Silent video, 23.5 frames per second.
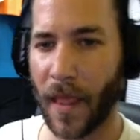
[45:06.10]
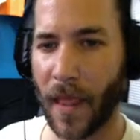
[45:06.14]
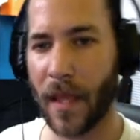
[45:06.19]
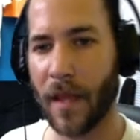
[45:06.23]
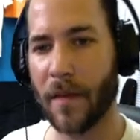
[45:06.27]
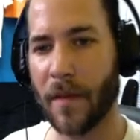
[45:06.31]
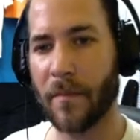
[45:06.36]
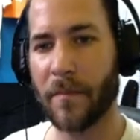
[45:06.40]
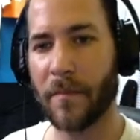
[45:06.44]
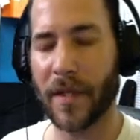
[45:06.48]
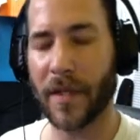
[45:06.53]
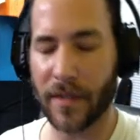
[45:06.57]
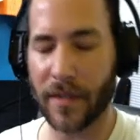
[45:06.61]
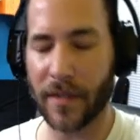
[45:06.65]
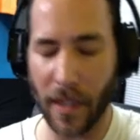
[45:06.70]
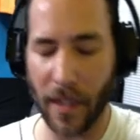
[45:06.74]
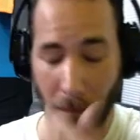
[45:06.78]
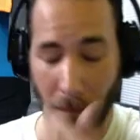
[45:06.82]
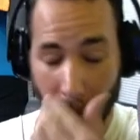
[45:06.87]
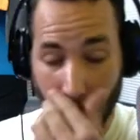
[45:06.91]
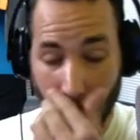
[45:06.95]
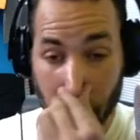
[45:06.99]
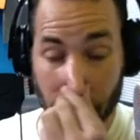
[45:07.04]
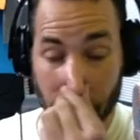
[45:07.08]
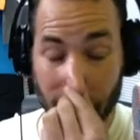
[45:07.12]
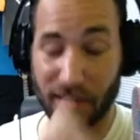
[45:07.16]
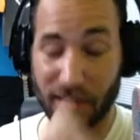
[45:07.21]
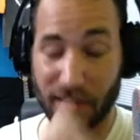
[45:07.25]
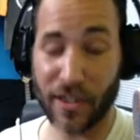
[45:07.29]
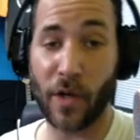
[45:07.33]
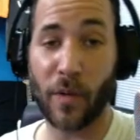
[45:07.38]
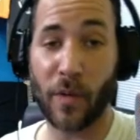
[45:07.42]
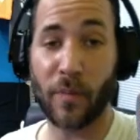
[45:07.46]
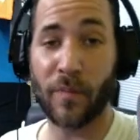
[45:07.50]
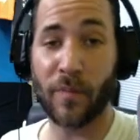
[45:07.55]
But uh,
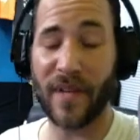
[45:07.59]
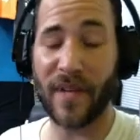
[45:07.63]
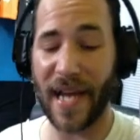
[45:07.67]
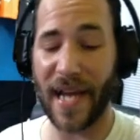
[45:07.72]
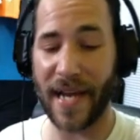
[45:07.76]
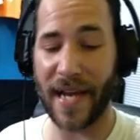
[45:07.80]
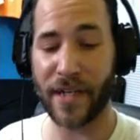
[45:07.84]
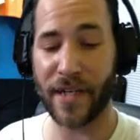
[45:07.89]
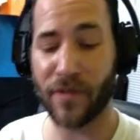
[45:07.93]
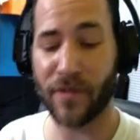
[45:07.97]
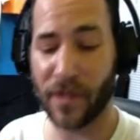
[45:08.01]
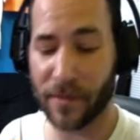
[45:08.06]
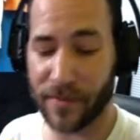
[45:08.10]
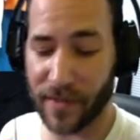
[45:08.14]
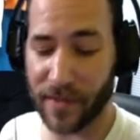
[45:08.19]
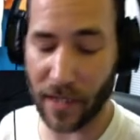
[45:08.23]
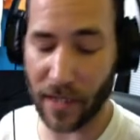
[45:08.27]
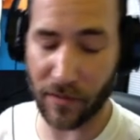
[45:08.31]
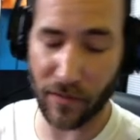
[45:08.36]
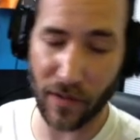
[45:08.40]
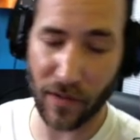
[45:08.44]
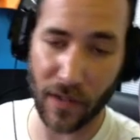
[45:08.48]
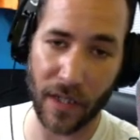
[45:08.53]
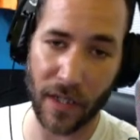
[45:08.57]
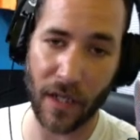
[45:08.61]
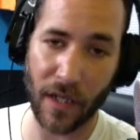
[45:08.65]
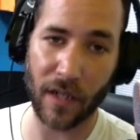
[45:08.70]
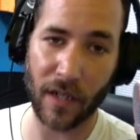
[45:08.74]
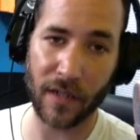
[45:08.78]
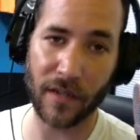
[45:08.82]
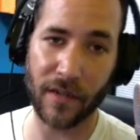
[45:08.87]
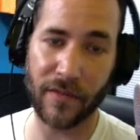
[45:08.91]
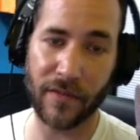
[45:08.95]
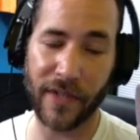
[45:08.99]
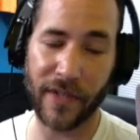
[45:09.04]
so AccuRip's not really
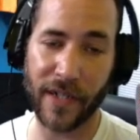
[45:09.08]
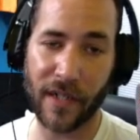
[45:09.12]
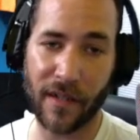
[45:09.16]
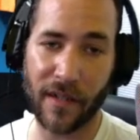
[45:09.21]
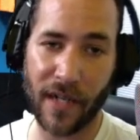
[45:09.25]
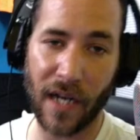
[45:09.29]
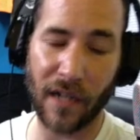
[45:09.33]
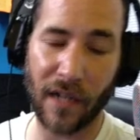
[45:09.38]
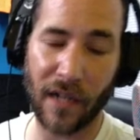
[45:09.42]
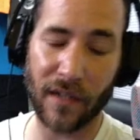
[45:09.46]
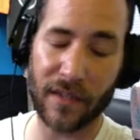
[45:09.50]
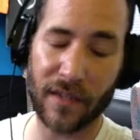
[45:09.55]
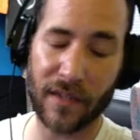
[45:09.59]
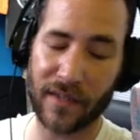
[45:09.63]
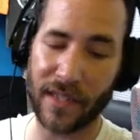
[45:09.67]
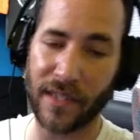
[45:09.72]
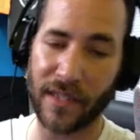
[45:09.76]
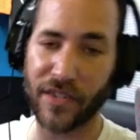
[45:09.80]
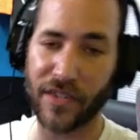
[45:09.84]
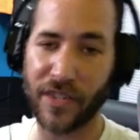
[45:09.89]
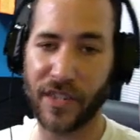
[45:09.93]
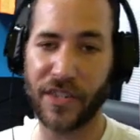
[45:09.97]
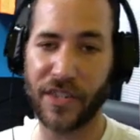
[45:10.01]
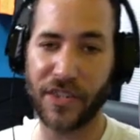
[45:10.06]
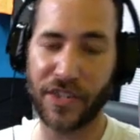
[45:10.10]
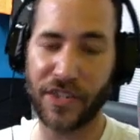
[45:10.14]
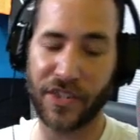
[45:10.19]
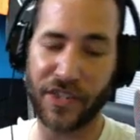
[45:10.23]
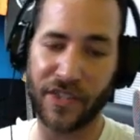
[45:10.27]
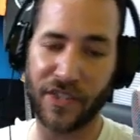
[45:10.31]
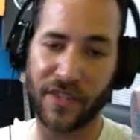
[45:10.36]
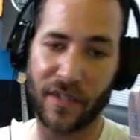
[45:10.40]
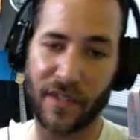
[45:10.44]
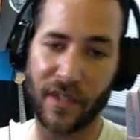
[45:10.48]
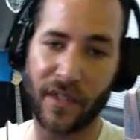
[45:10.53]
hard to figure out. Essentially, you're
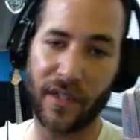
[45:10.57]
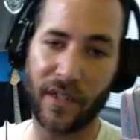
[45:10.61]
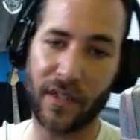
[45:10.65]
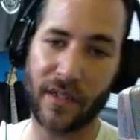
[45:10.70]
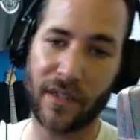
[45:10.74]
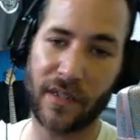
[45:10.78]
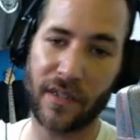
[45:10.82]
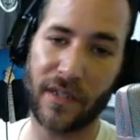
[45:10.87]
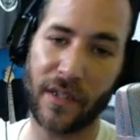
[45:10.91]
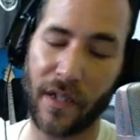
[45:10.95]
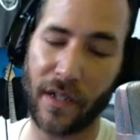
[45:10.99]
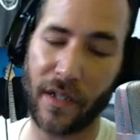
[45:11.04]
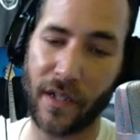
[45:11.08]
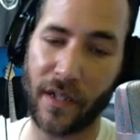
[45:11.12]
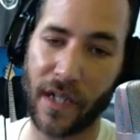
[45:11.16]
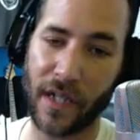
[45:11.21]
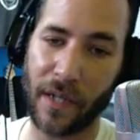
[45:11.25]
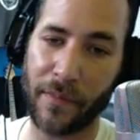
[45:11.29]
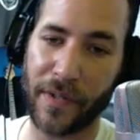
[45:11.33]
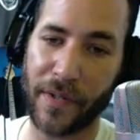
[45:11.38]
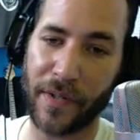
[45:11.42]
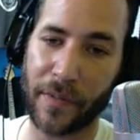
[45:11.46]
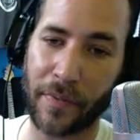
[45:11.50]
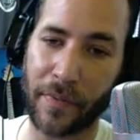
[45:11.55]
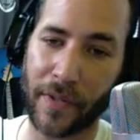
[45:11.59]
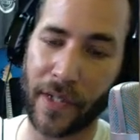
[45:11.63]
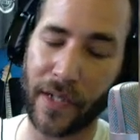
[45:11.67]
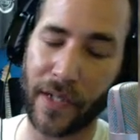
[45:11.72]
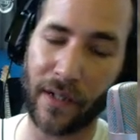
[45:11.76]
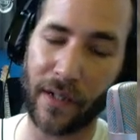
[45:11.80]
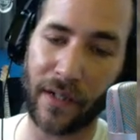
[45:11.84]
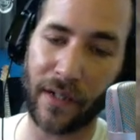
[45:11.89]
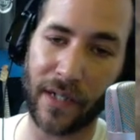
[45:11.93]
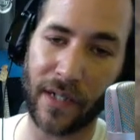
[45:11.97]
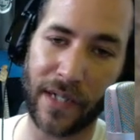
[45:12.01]
just gonna hook up your
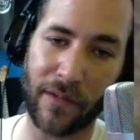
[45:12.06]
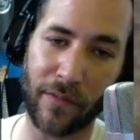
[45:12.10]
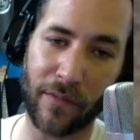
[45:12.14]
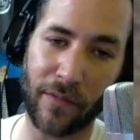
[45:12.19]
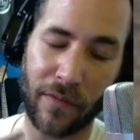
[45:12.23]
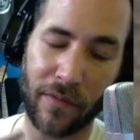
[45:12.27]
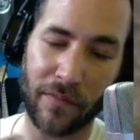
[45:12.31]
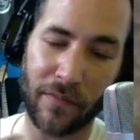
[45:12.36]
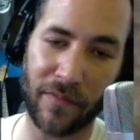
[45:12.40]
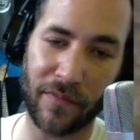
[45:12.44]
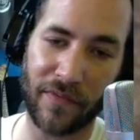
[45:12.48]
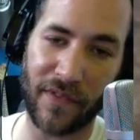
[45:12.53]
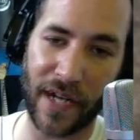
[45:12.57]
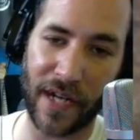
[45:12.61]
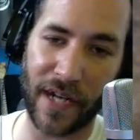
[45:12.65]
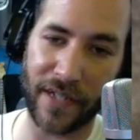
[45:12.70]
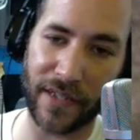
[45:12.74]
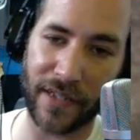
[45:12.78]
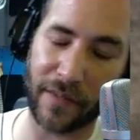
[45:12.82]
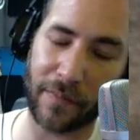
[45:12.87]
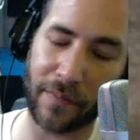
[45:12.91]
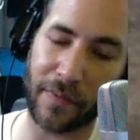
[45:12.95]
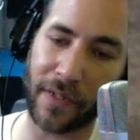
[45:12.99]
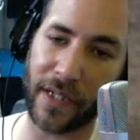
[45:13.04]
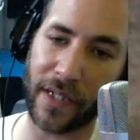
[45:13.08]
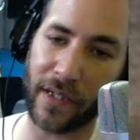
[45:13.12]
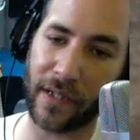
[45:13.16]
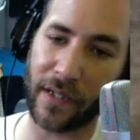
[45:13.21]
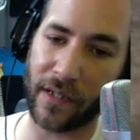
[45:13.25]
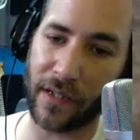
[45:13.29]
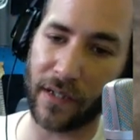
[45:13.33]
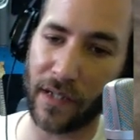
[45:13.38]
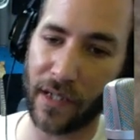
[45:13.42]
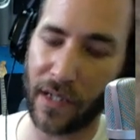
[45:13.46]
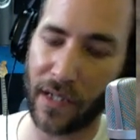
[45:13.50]
printer. It will find your
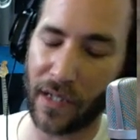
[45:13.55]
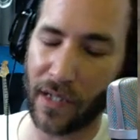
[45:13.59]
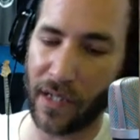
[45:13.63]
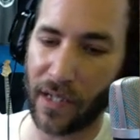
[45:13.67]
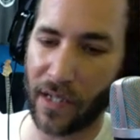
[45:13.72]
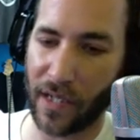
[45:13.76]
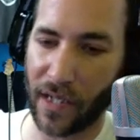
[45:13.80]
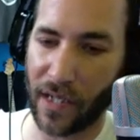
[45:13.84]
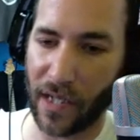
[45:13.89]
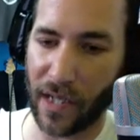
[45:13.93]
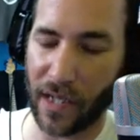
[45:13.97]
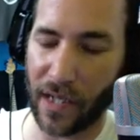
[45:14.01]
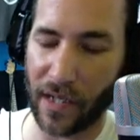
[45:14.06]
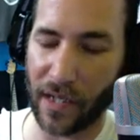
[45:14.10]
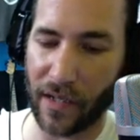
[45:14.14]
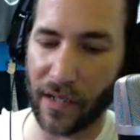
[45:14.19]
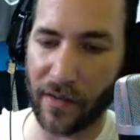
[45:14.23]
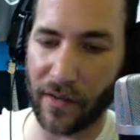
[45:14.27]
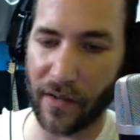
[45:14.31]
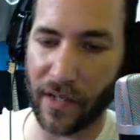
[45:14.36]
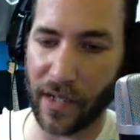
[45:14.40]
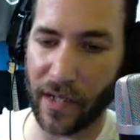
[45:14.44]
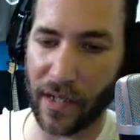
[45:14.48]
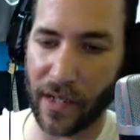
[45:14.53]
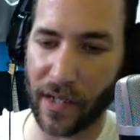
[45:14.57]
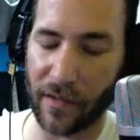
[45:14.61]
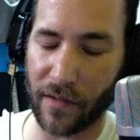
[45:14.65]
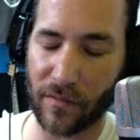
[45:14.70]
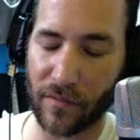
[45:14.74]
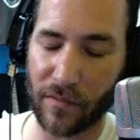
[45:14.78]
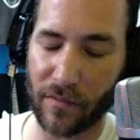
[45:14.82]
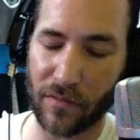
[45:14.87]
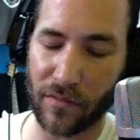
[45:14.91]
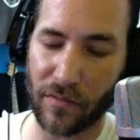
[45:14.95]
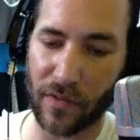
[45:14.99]
printer and
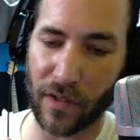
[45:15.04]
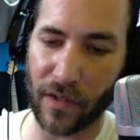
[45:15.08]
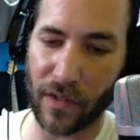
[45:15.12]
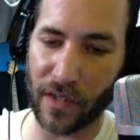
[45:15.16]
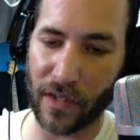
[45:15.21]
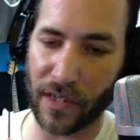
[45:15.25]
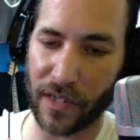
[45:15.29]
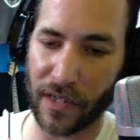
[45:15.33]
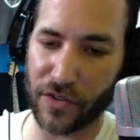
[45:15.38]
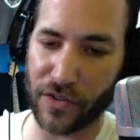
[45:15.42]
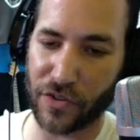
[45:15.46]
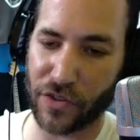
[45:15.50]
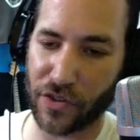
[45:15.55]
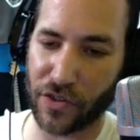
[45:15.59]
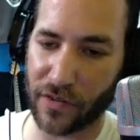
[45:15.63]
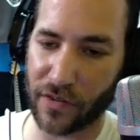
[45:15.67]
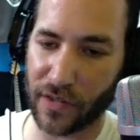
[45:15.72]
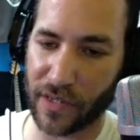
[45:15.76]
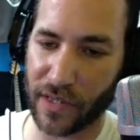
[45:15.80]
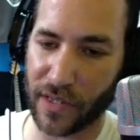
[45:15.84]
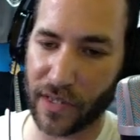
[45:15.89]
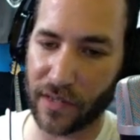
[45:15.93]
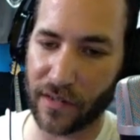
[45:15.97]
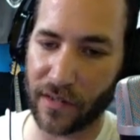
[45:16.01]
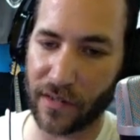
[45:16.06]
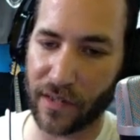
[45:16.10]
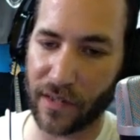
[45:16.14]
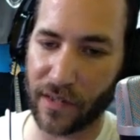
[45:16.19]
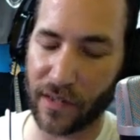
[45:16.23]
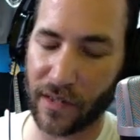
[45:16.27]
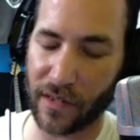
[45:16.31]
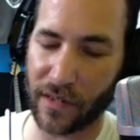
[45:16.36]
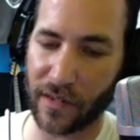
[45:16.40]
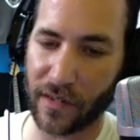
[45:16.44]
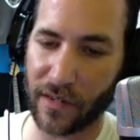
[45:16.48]
then really and truly
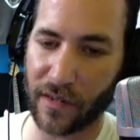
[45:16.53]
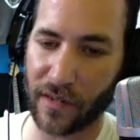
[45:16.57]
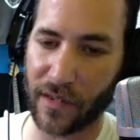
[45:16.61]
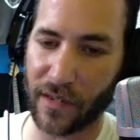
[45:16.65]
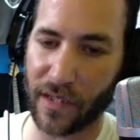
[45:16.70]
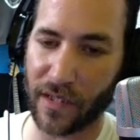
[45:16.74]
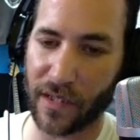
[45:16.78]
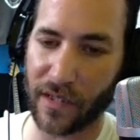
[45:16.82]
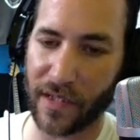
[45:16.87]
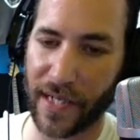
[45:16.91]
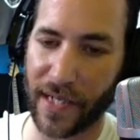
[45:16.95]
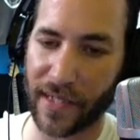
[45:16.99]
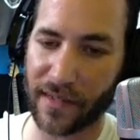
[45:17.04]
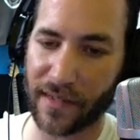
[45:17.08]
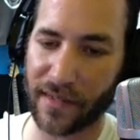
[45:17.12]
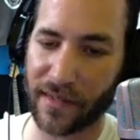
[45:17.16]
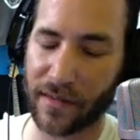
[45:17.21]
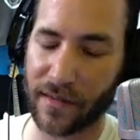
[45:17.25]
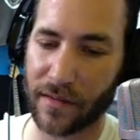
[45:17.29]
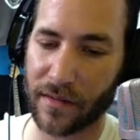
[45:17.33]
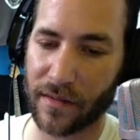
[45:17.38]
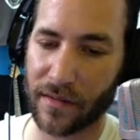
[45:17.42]
the the next